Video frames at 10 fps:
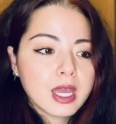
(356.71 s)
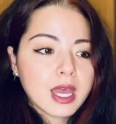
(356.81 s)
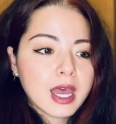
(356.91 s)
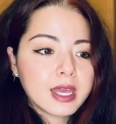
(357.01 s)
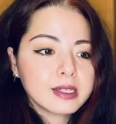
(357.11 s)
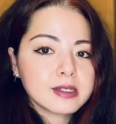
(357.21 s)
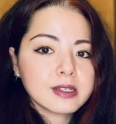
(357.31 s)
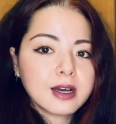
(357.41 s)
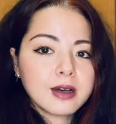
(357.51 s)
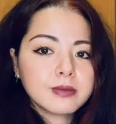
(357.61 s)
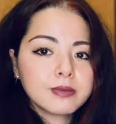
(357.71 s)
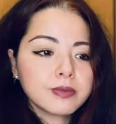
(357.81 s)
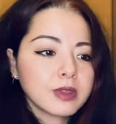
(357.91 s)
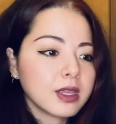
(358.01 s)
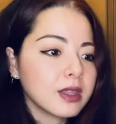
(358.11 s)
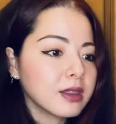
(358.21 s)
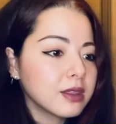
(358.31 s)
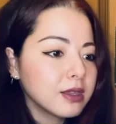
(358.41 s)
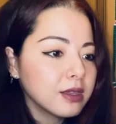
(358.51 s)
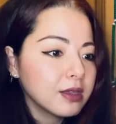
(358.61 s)
And
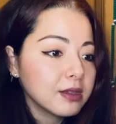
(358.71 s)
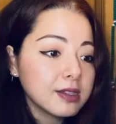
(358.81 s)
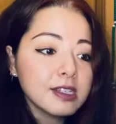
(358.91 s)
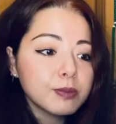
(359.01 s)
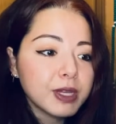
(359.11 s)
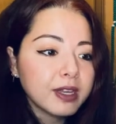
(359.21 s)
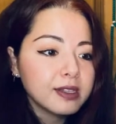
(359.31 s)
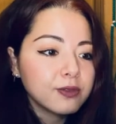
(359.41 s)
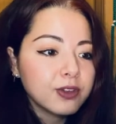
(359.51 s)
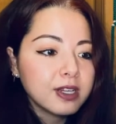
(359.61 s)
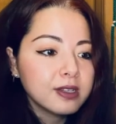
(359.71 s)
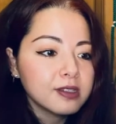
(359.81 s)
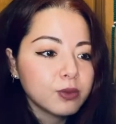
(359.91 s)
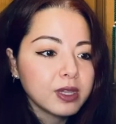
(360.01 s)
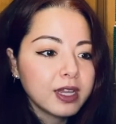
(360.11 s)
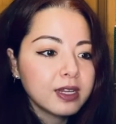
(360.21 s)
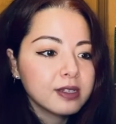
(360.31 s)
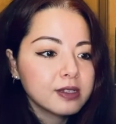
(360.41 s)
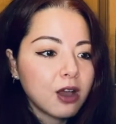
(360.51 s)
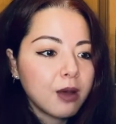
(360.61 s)
this is because
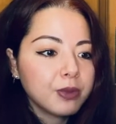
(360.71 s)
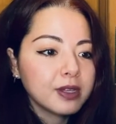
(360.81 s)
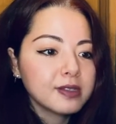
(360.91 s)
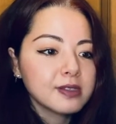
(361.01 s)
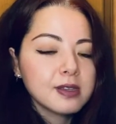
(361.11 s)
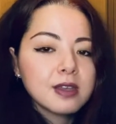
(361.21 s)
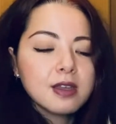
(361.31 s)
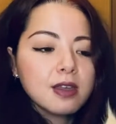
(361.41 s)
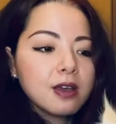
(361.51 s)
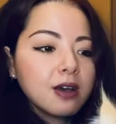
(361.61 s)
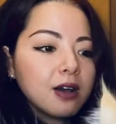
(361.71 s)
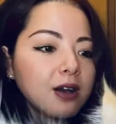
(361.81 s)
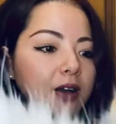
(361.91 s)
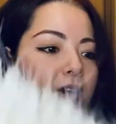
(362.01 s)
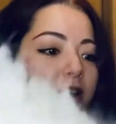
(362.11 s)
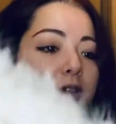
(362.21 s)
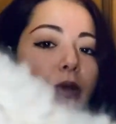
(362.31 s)
Venus-related topics are going